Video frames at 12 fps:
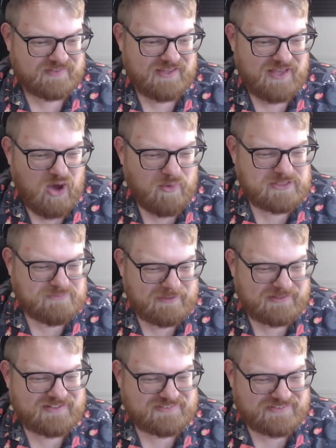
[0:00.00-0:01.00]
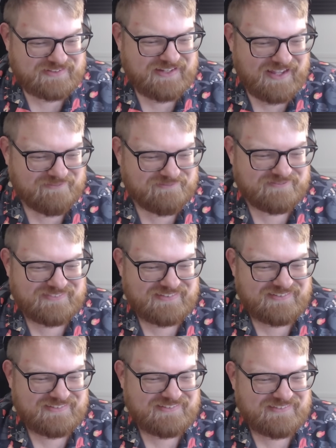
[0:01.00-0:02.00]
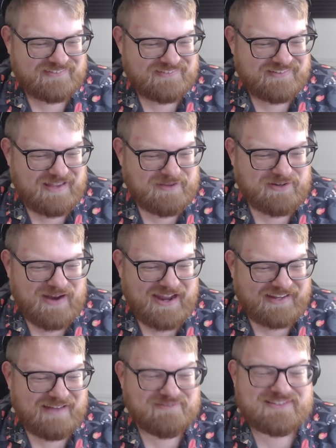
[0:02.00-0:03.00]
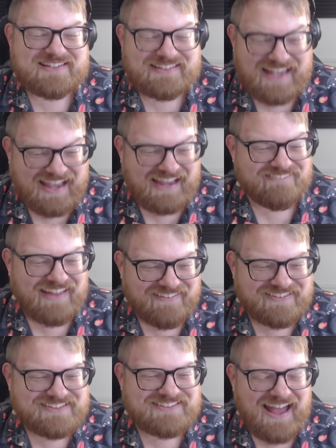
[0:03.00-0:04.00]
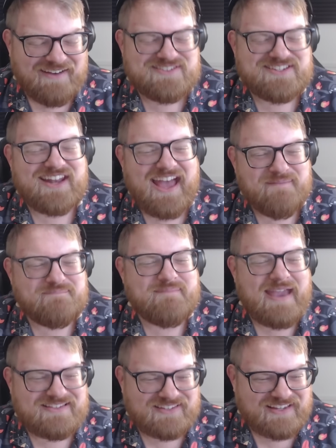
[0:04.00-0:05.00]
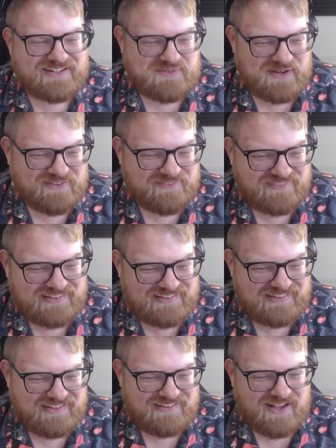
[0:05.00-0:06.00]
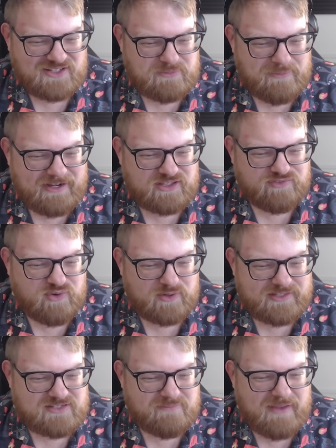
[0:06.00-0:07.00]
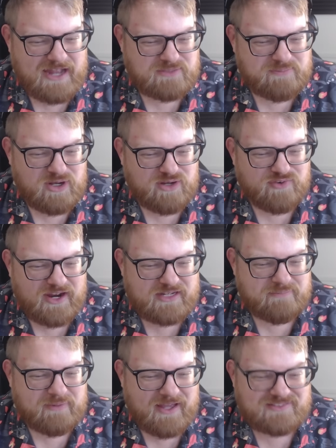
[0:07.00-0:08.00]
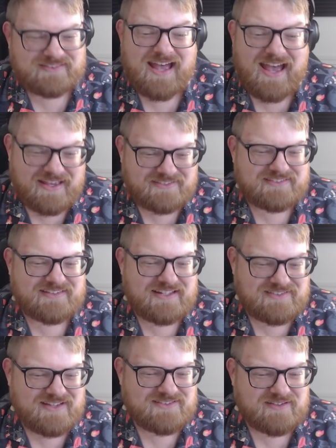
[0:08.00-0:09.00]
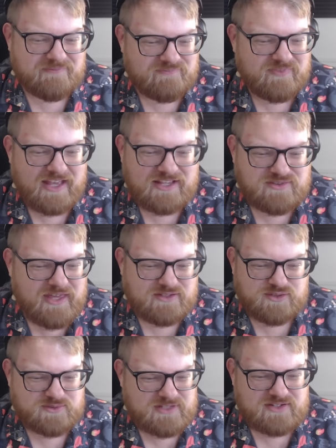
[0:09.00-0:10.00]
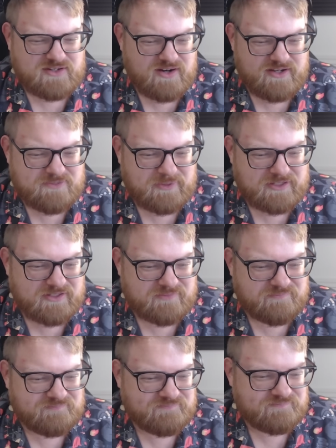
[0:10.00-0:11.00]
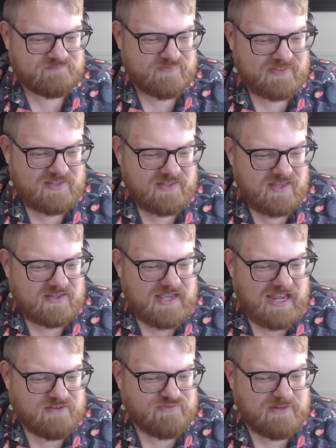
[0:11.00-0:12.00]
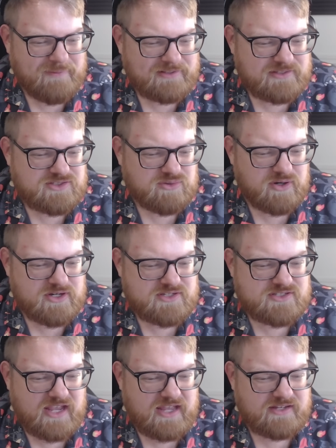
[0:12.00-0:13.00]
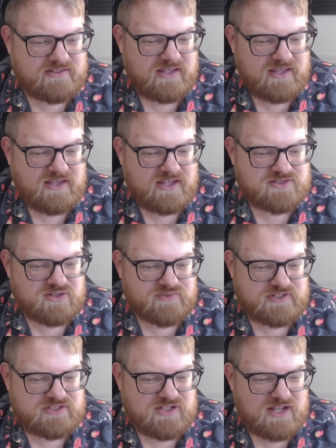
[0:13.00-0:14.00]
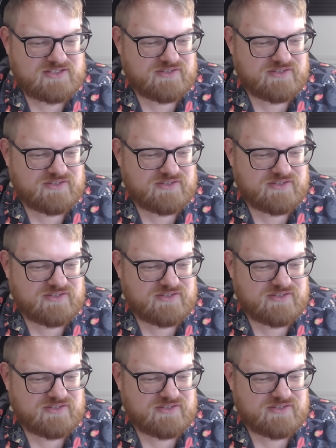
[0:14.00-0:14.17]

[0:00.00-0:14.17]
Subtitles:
Always be listed. Yep. He had me cracking up. Same. That was an amazing intro. Also bought another 4,000 Magic Bulk for 80 bucks. Nice. That's awesome. That's only like 2 cents a card. That's pretty good. Guy in front of me at the store just said his girlfriend tossed a